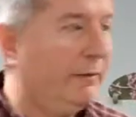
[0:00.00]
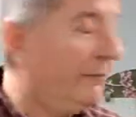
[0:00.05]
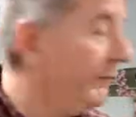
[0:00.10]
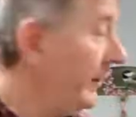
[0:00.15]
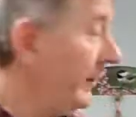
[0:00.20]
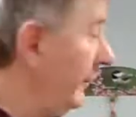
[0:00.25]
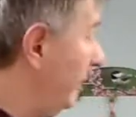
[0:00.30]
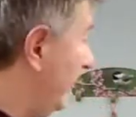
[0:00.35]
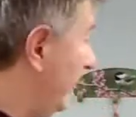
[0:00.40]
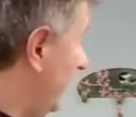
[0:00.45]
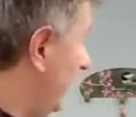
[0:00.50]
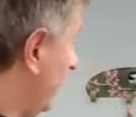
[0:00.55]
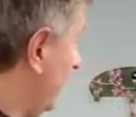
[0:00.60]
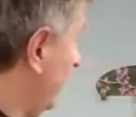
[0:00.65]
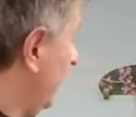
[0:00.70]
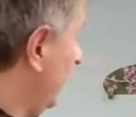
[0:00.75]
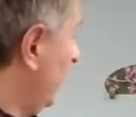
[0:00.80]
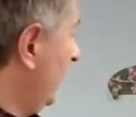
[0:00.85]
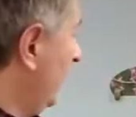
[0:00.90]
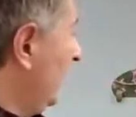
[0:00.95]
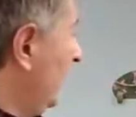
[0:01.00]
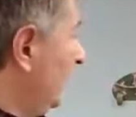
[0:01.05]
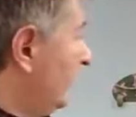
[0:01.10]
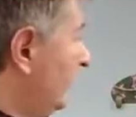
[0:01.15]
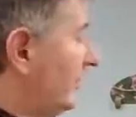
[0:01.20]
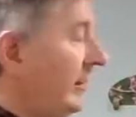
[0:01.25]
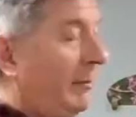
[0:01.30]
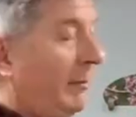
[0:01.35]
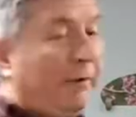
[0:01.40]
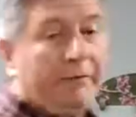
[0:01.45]
fun thing.
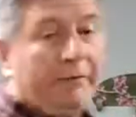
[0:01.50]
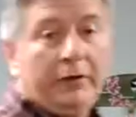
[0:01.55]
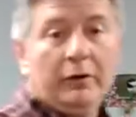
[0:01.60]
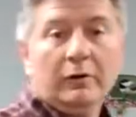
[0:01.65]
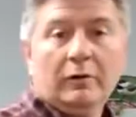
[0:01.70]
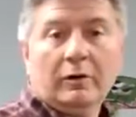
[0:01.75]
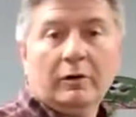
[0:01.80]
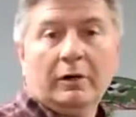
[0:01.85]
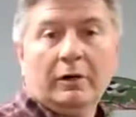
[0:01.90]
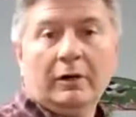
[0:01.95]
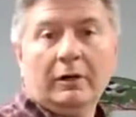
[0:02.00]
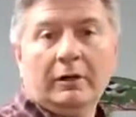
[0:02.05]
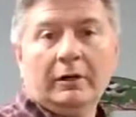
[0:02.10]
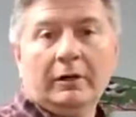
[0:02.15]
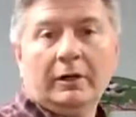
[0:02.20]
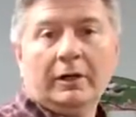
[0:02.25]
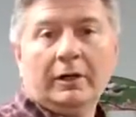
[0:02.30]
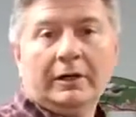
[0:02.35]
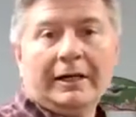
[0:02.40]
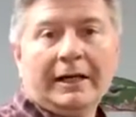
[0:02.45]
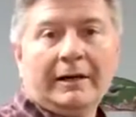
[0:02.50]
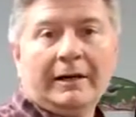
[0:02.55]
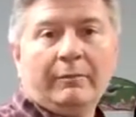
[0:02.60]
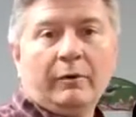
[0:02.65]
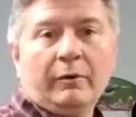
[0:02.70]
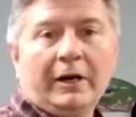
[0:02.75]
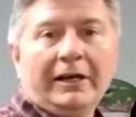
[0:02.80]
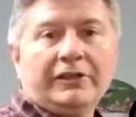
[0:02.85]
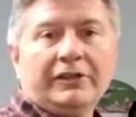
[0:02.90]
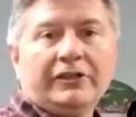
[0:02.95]
Some of you are kind of
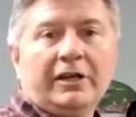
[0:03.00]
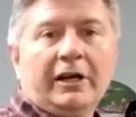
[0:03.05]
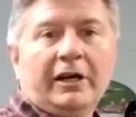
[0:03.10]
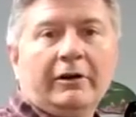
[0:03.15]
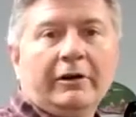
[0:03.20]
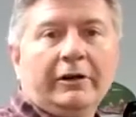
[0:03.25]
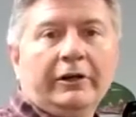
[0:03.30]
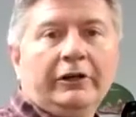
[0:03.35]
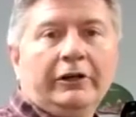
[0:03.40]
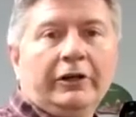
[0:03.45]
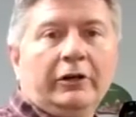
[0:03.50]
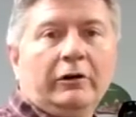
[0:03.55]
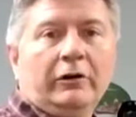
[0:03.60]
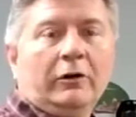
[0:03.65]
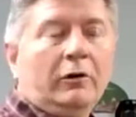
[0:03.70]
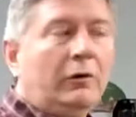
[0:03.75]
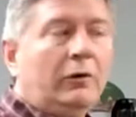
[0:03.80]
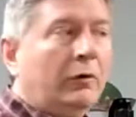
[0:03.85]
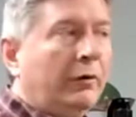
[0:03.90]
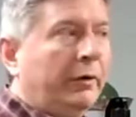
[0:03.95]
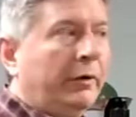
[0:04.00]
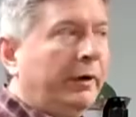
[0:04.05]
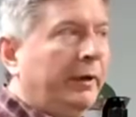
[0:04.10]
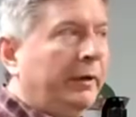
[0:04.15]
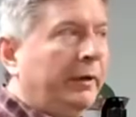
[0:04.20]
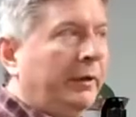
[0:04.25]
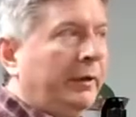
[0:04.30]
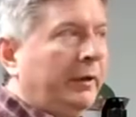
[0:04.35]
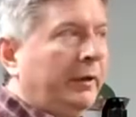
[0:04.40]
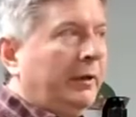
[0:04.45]
branching out into your own
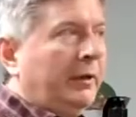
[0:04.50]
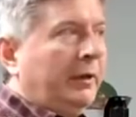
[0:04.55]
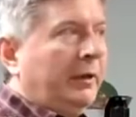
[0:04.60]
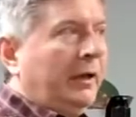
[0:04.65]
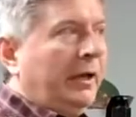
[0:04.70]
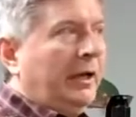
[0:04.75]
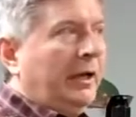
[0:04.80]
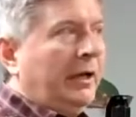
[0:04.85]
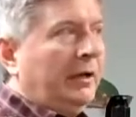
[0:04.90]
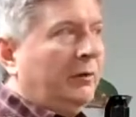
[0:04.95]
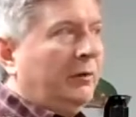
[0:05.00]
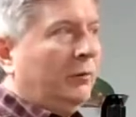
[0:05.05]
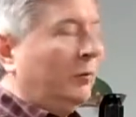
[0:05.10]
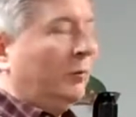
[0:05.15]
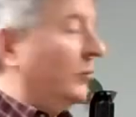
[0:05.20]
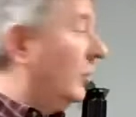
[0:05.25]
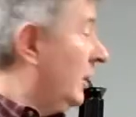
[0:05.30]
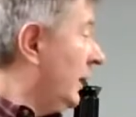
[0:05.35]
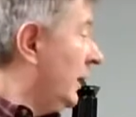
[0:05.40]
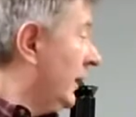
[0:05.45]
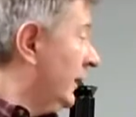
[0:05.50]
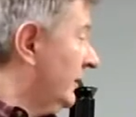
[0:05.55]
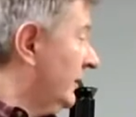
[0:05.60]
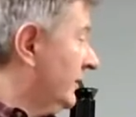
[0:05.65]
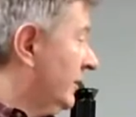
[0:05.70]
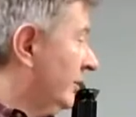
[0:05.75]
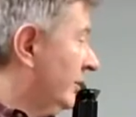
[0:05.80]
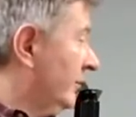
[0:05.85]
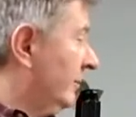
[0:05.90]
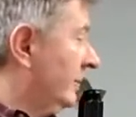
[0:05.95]
and wanted
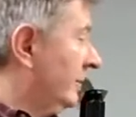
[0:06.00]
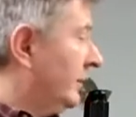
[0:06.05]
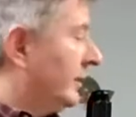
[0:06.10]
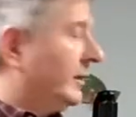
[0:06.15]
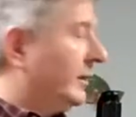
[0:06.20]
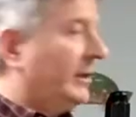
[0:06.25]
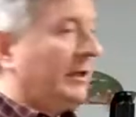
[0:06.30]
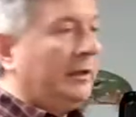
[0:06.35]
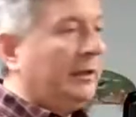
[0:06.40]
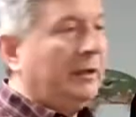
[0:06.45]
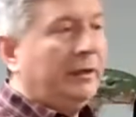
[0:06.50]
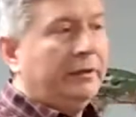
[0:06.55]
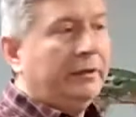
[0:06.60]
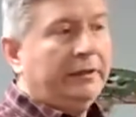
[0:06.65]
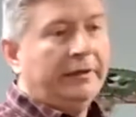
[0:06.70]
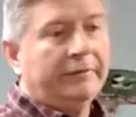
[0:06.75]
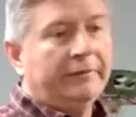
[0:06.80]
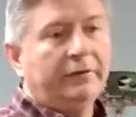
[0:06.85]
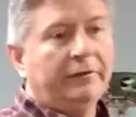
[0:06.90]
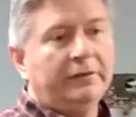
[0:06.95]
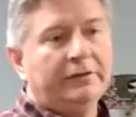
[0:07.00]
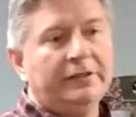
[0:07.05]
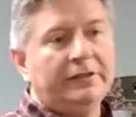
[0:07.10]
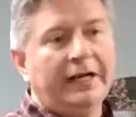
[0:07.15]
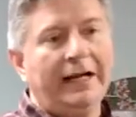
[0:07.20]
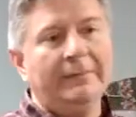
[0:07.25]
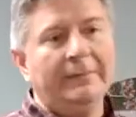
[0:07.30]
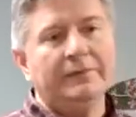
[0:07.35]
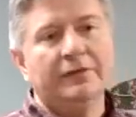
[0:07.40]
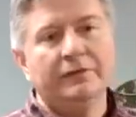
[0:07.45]
some different
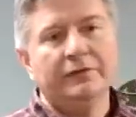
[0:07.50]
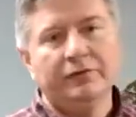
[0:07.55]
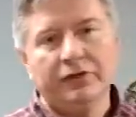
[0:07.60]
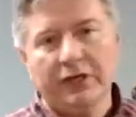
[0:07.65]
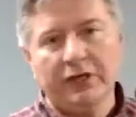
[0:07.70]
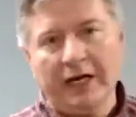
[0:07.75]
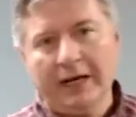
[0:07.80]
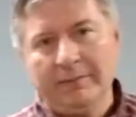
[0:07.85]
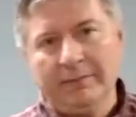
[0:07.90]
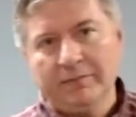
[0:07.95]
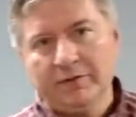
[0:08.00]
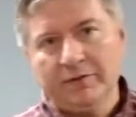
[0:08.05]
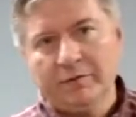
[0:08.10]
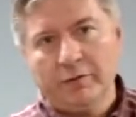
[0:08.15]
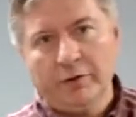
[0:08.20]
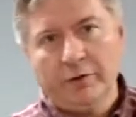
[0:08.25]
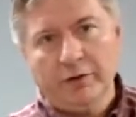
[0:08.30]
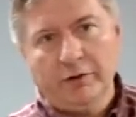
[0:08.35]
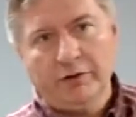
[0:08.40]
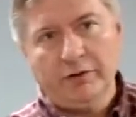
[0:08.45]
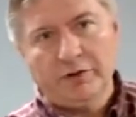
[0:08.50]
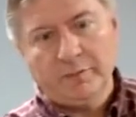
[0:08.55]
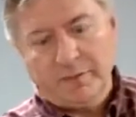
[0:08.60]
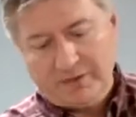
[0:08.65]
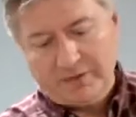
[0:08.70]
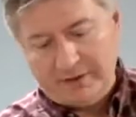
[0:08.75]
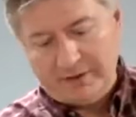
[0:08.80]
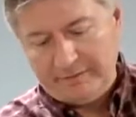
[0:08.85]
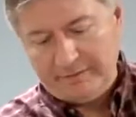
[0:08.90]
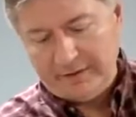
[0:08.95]
types of shapes for your
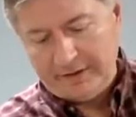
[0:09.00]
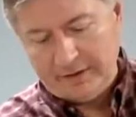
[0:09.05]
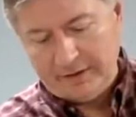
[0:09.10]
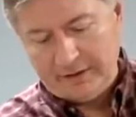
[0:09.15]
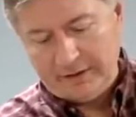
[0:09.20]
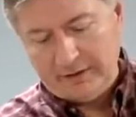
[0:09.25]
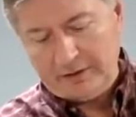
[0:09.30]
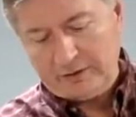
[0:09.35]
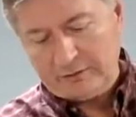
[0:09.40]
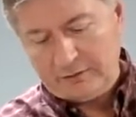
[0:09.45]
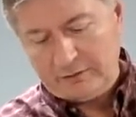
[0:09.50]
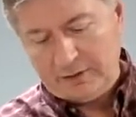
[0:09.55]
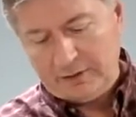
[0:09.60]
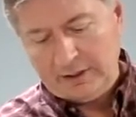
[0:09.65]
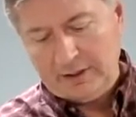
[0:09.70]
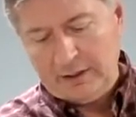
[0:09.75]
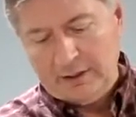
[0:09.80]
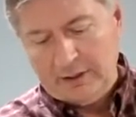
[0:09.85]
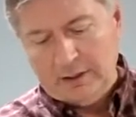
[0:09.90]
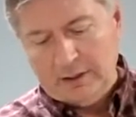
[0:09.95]
specific industry.